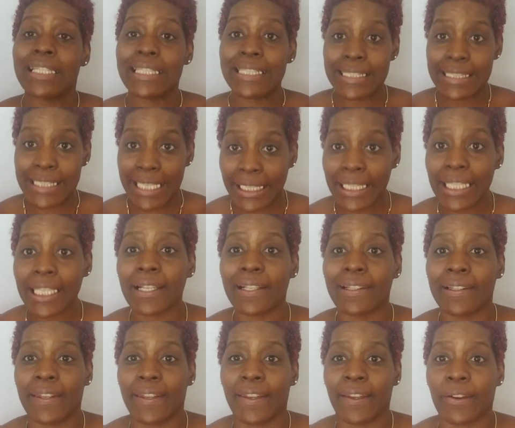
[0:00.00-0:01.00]
state it
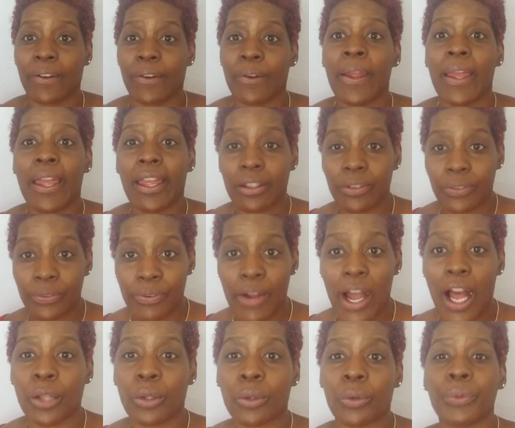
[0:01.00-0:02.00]
clear and
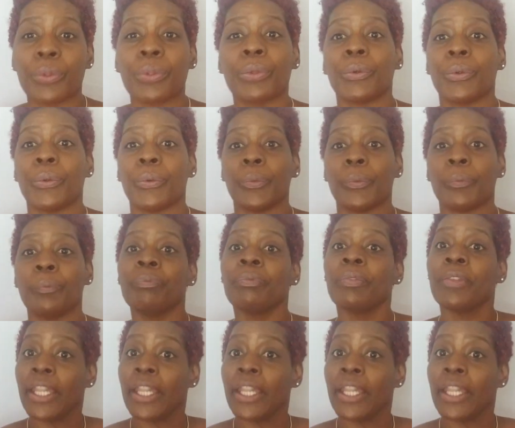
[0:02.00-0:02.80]
follow through.